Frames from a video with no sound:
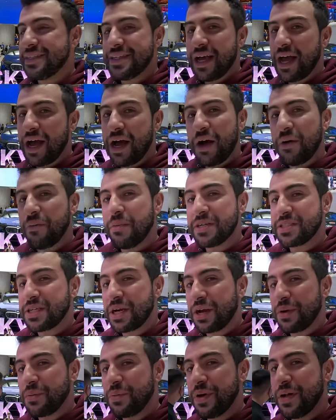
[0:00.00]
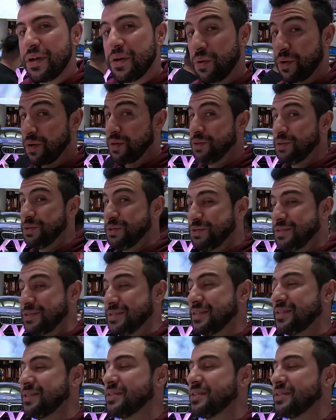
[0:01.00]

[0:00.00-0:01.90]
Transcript: see how much I could win or lose?